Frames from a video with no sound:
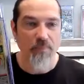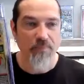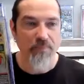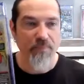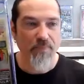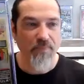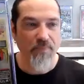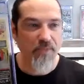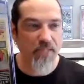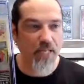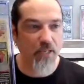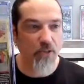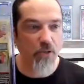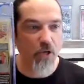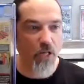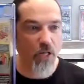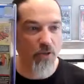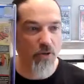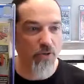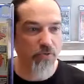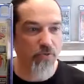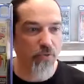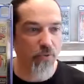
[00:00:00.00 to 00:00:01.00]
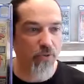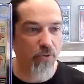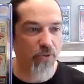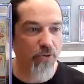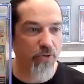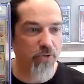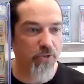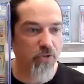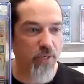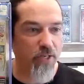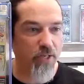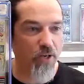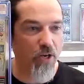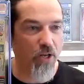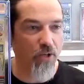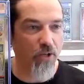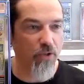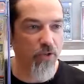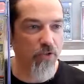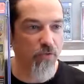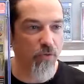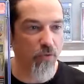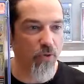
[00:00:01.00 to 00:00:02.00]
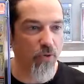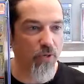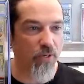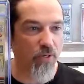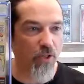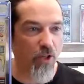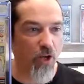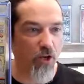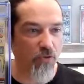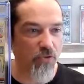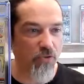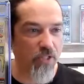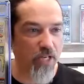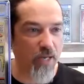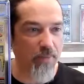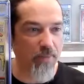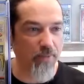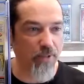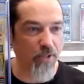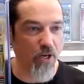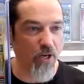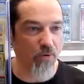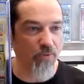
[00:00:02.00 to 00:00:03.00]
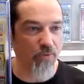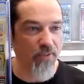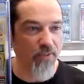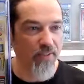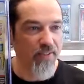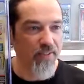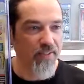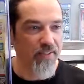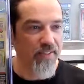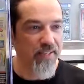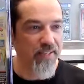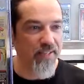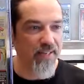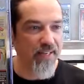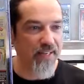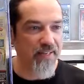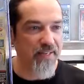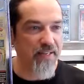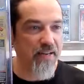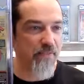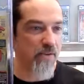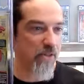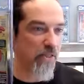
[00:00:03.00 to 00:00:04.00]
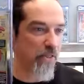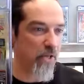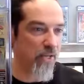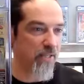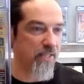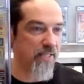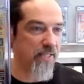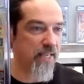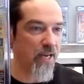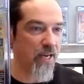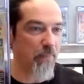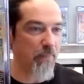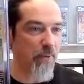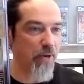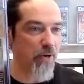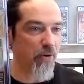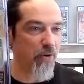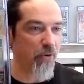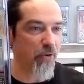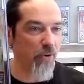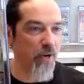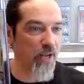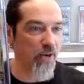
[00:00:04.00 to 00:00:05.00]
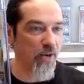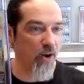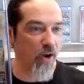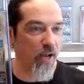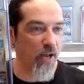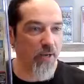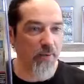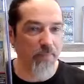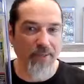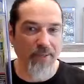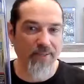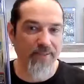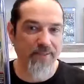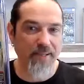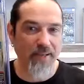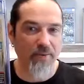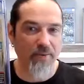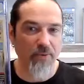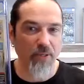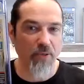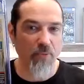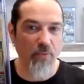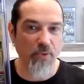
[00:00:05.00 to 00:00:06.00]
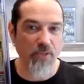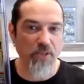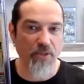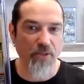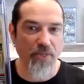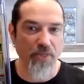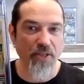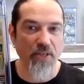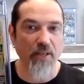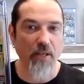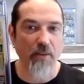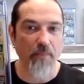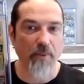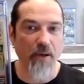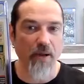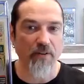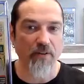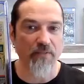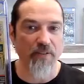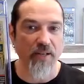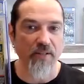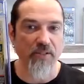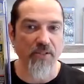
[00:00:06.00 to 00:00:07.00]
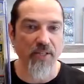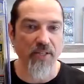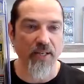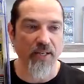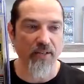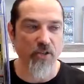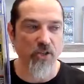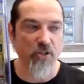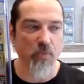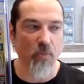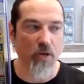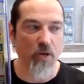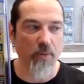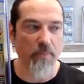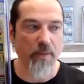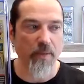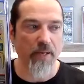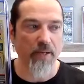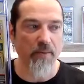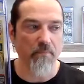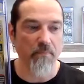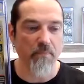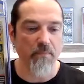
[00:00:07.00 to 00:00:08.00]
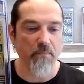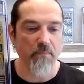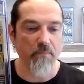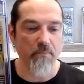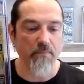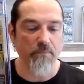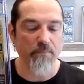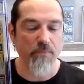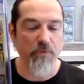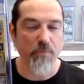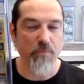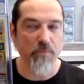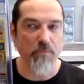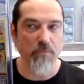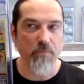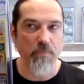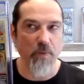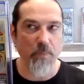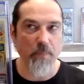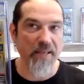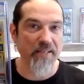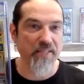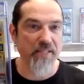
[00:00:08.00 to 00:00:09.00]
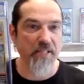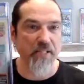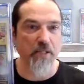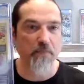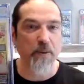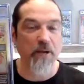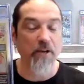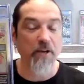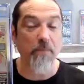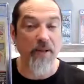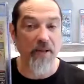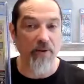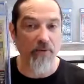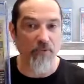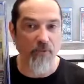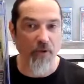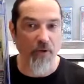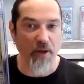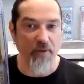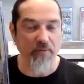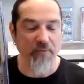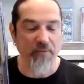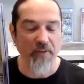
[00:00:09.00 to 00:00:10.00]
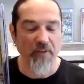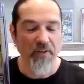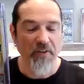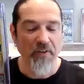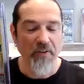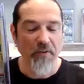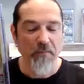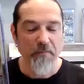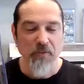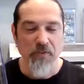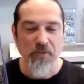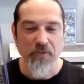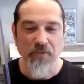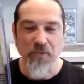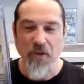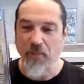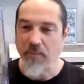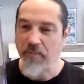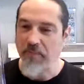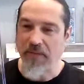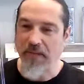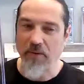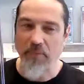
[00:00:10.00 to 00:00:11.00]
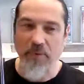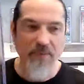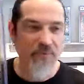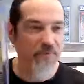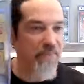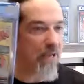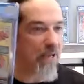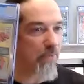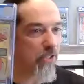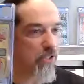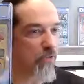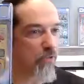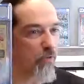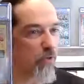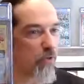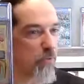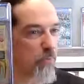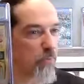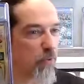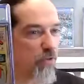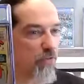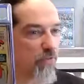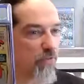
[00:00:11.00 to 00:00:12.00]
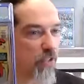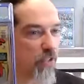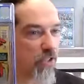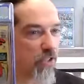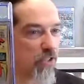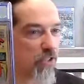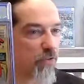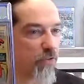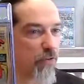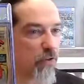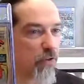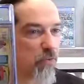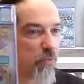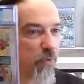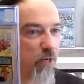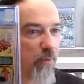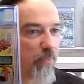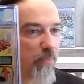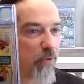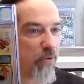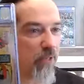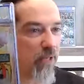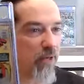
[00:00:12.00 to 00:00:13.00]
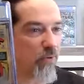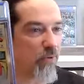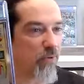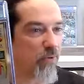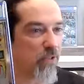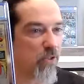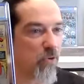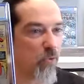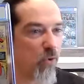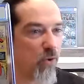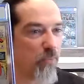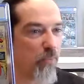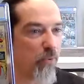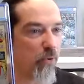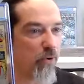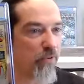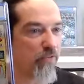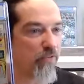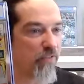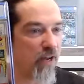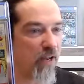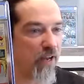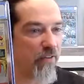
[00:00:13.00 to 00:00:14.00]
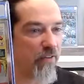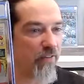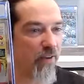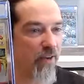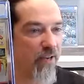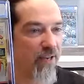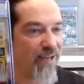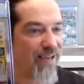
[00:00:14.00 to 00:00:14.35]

$10 for it or $20 for it a long time ago. And I never thought to get a better grade on it because I really wasn't thinking about investing. I just wanted my Amazing Spider-Man run. So anyway, that was the first book. This is the first one I pulled out, and it's a 1.5.